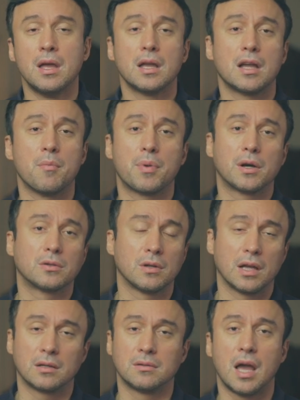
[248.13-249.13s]
compared to
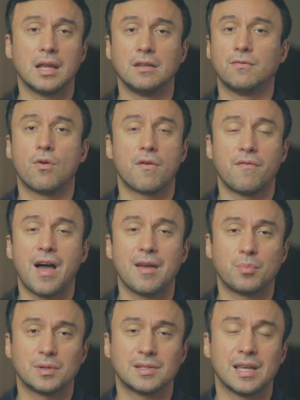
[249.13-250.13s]
like
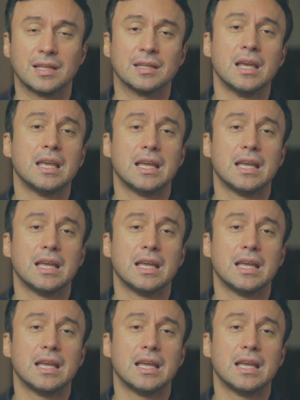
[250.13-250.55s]
94.5%